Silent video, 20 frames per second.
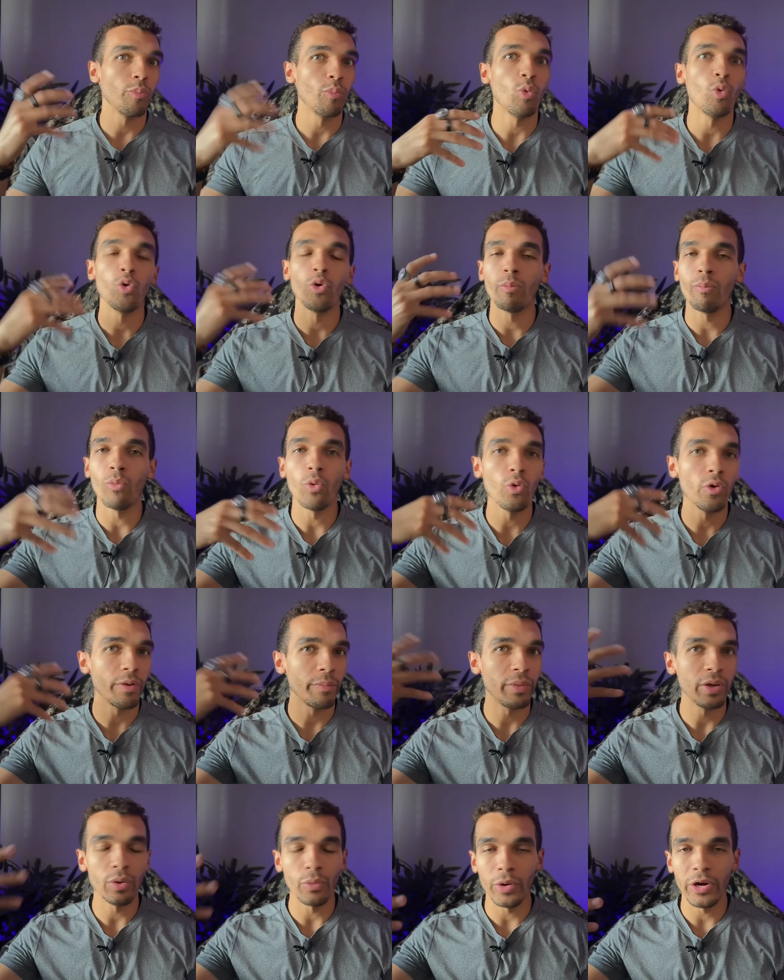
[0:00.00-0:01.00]
more and more to
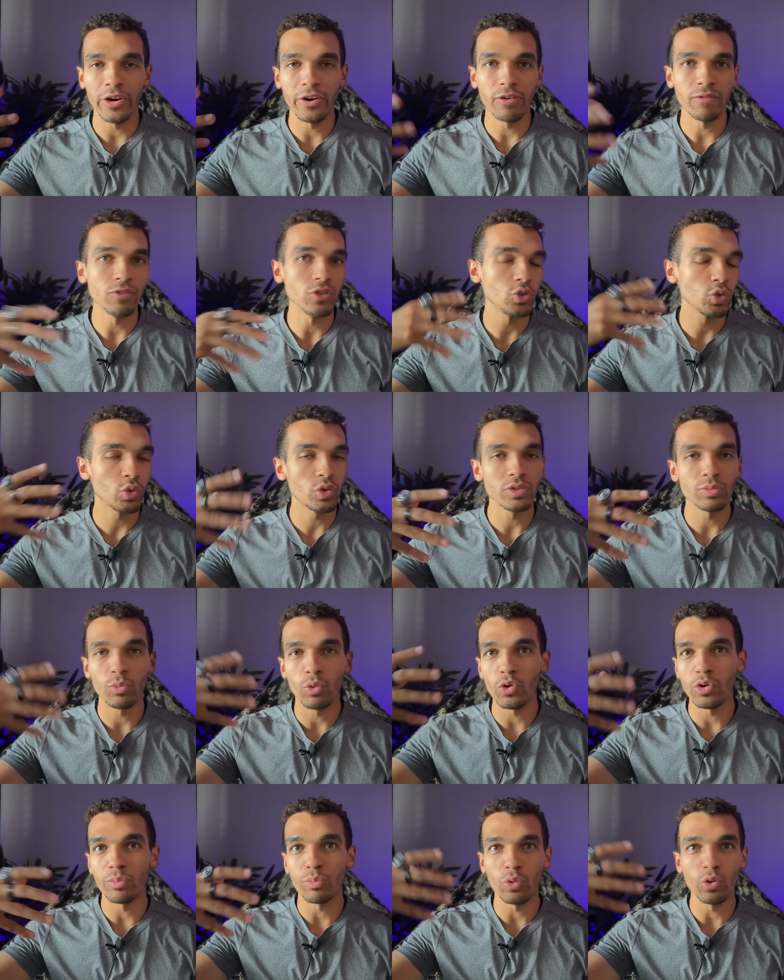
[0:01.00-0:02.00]
be aware of. There's always
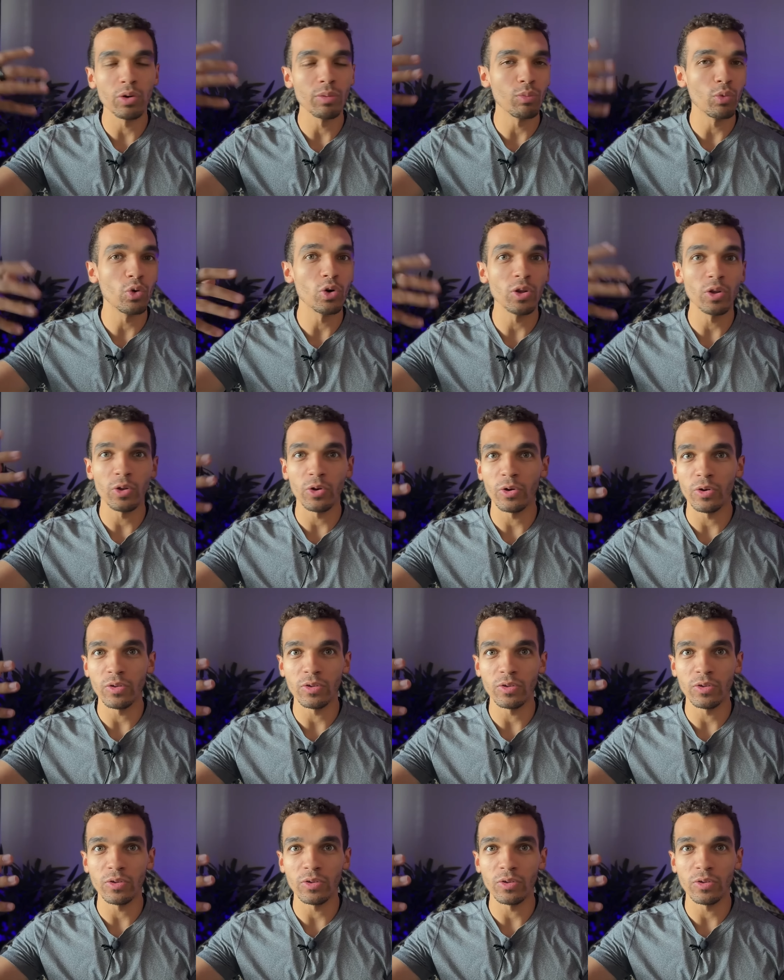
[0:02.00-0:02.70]
more and more and more to learn.